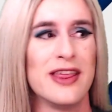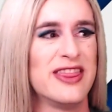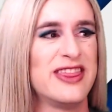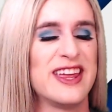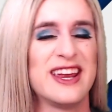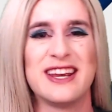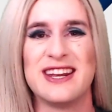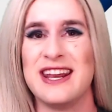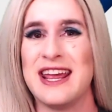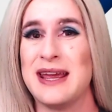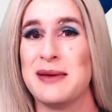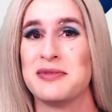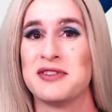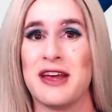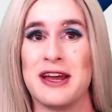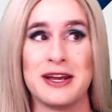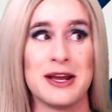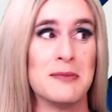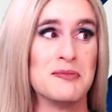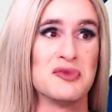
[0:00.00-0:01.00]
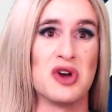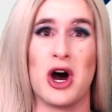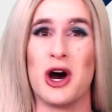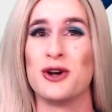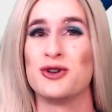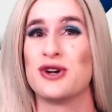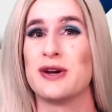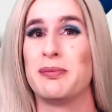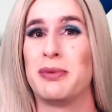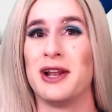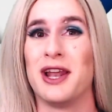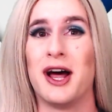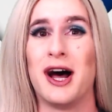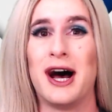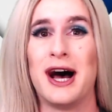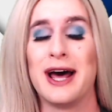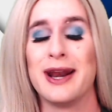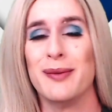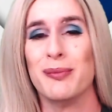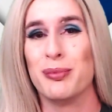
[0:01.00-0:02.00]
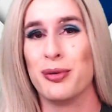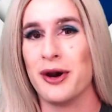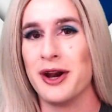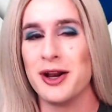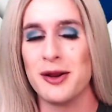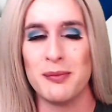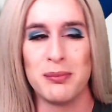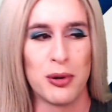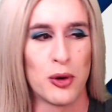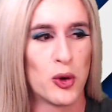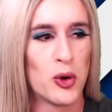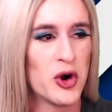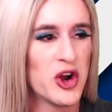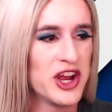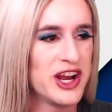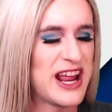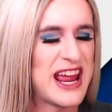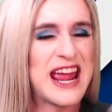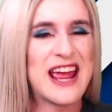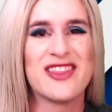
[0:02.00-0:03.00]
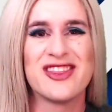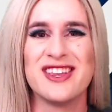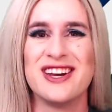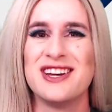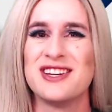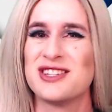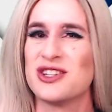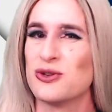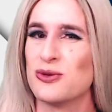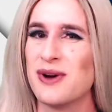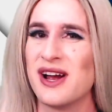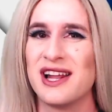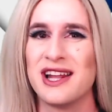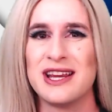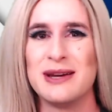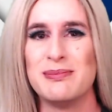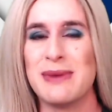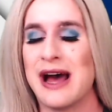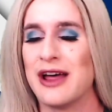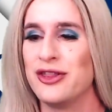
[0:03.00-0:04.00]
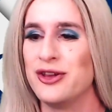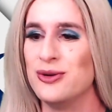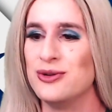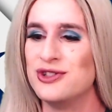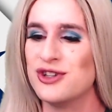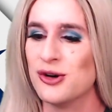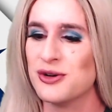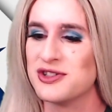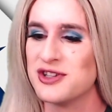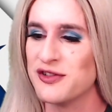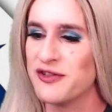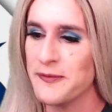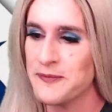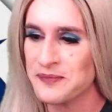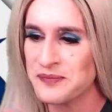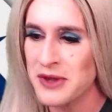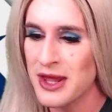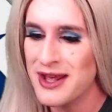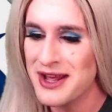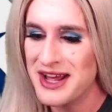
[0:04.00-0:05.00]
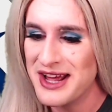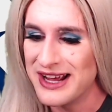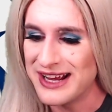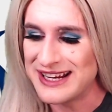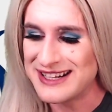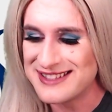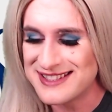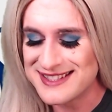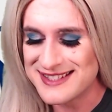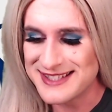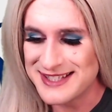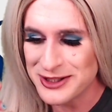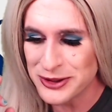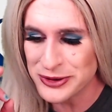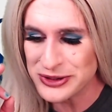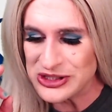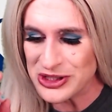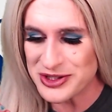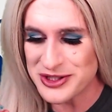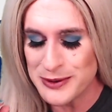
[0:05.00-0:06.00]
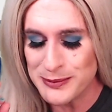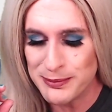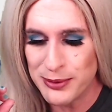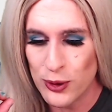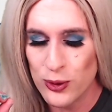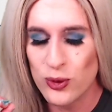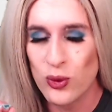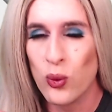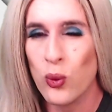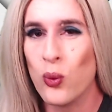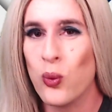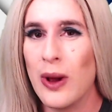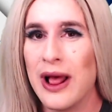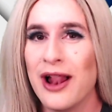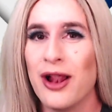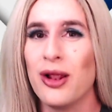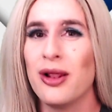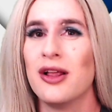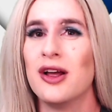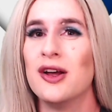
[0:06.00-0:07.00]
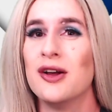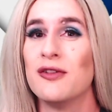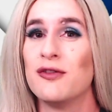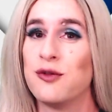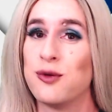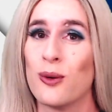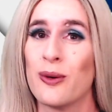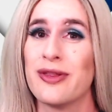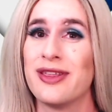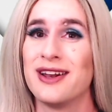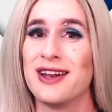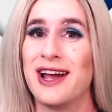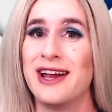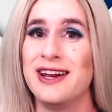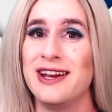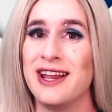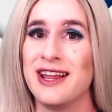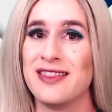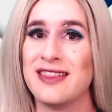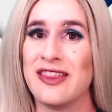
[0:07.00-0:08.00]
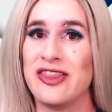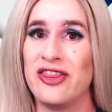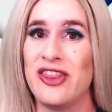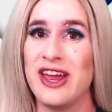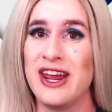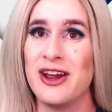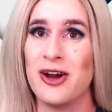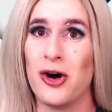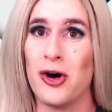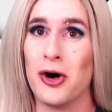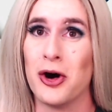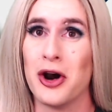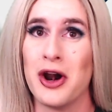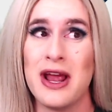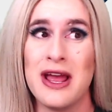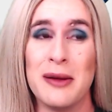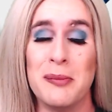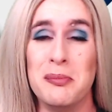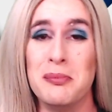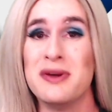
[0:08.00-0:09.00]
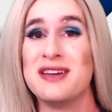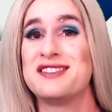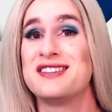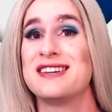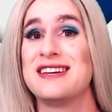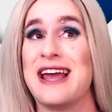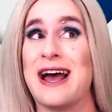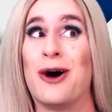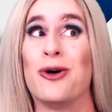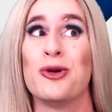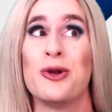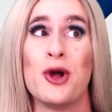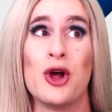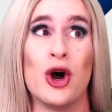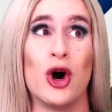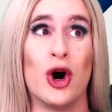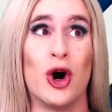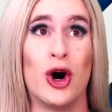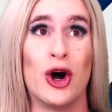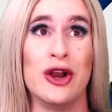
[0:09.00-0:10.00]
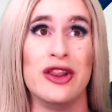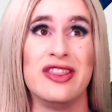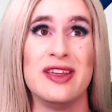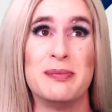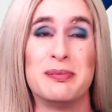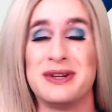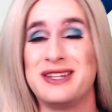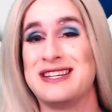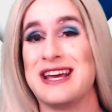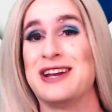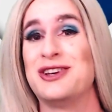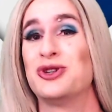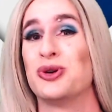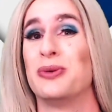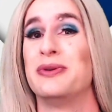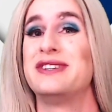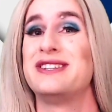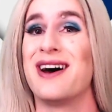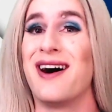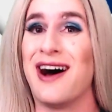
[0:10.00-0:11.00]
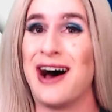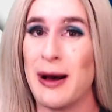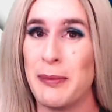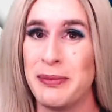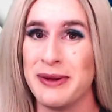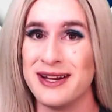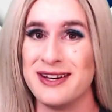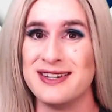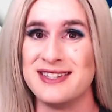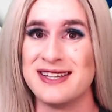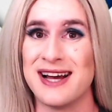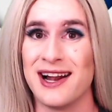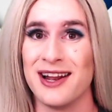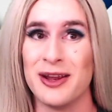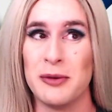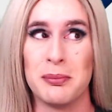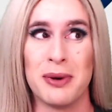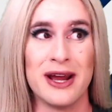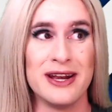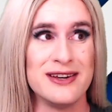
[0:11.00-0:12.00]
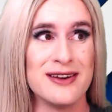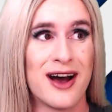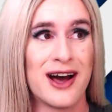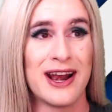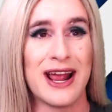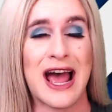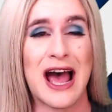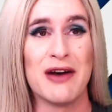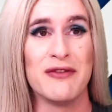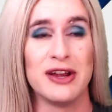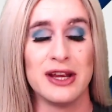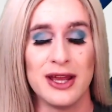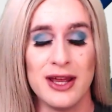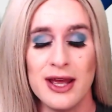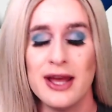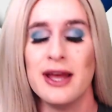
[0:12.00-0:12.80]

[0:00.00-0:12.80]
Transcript: think names like Andre Pallad and Braden Point, Anthony Cirelli, Matthew Joseph, it still doesn't bode well for the Lightning that they are missing out on the potential top-end talent by not having,